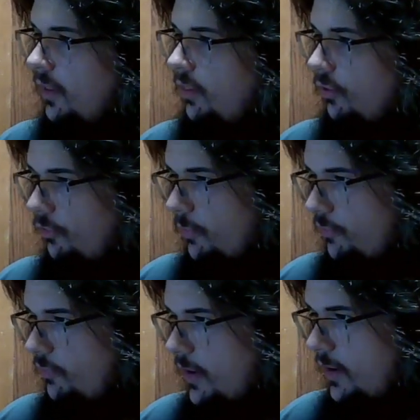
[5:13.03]
the
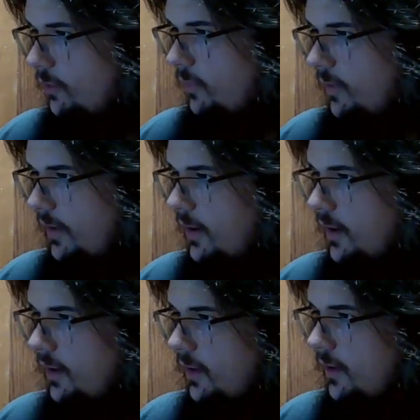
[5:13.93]
Ultimate Fighter, where he
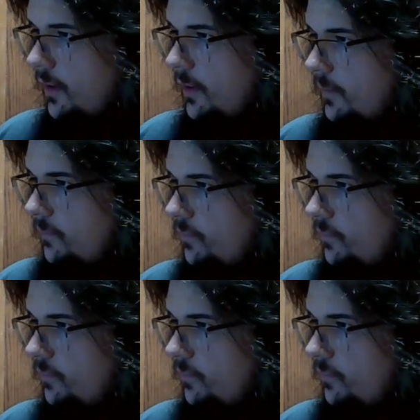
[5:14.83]
got a